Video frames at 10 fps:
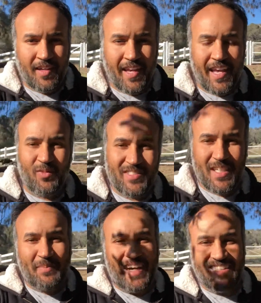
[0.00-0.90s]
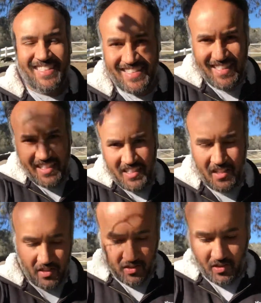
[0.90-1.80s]
Hey, what's up guys? It's Dean
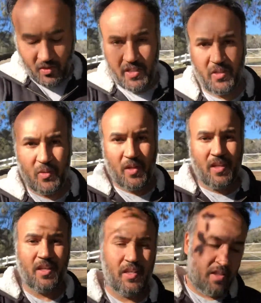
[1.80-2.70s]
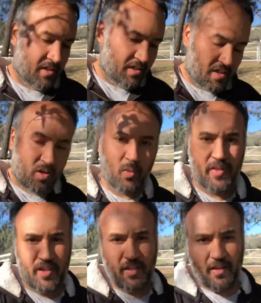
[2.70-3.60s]
Soto here
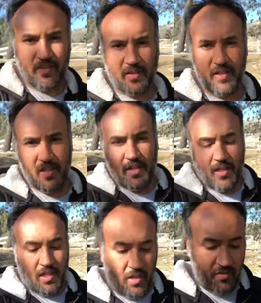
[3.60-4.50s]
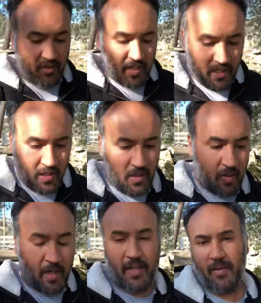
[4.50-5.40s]
with another
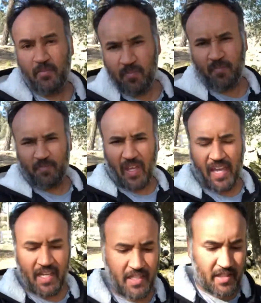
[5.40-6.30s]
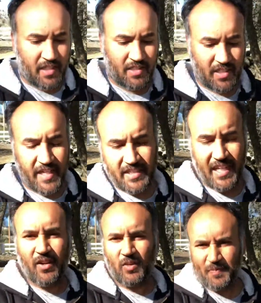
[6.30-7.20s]
video and today's
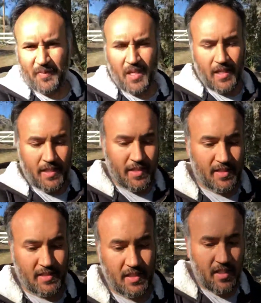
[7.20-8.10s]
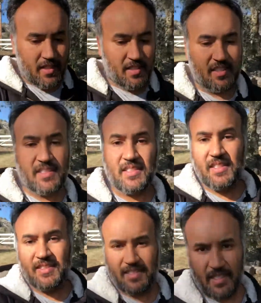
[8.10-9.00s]
title is
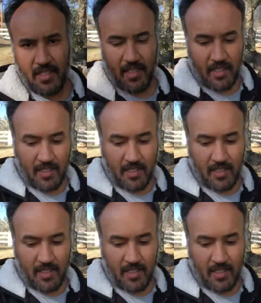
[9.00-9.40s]
Consistency